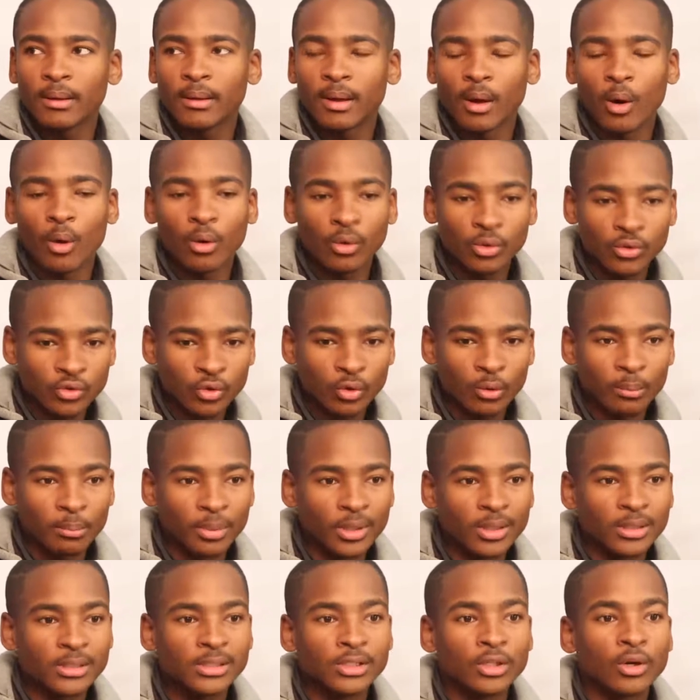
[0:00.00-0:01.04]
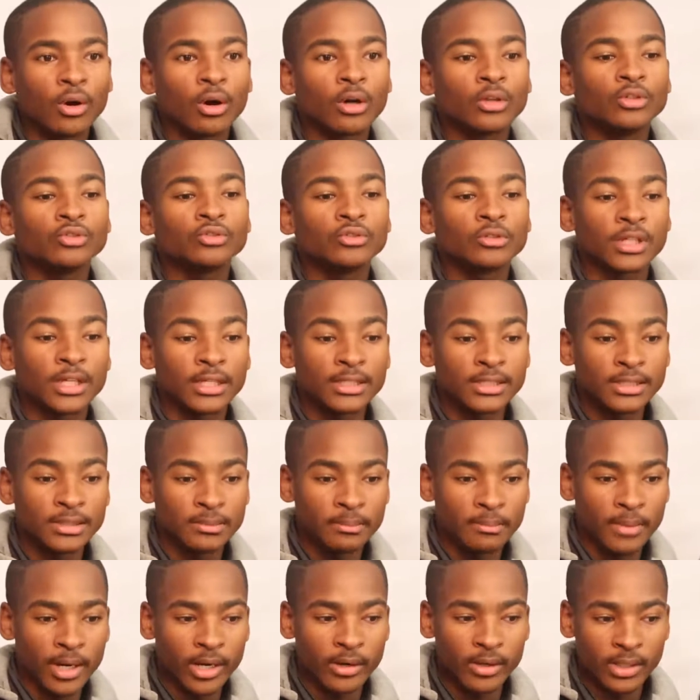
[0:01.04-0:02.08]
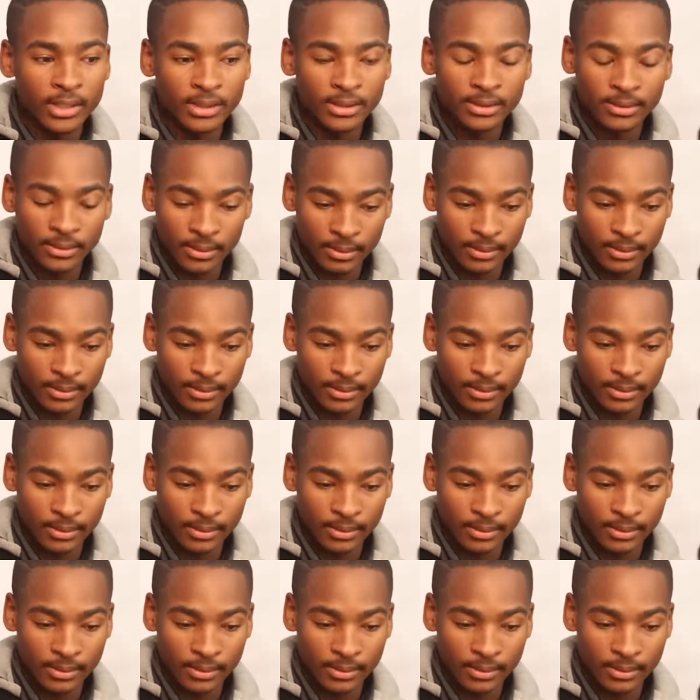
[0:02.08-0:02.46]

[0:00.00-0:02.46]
also building on to getting married.